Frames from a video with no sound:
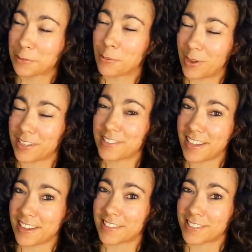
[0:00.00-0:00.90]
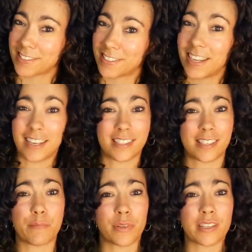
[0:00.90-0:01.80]
what it says? It
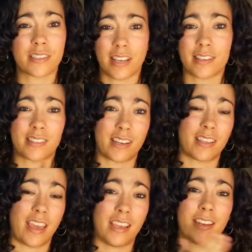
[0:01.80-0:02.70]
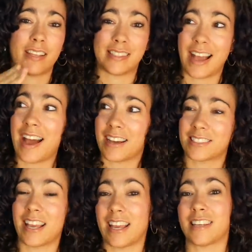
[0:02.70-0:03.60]
simply says that Cain attacked
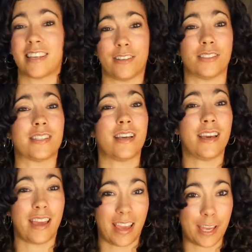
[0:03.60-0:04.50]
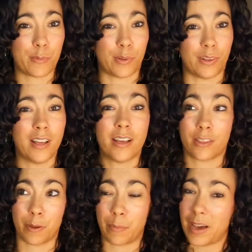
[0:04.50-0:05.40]
and killed Abel.
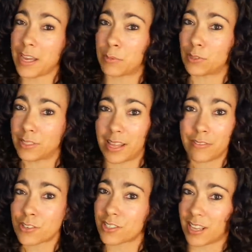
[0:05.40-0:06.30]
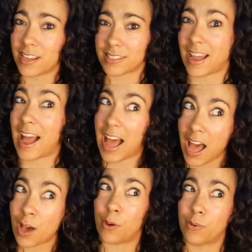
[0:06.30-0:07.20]
The Bible never says
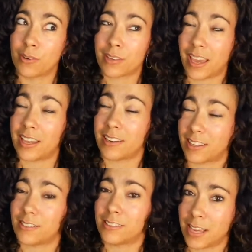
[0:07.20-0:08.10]
how Cain killed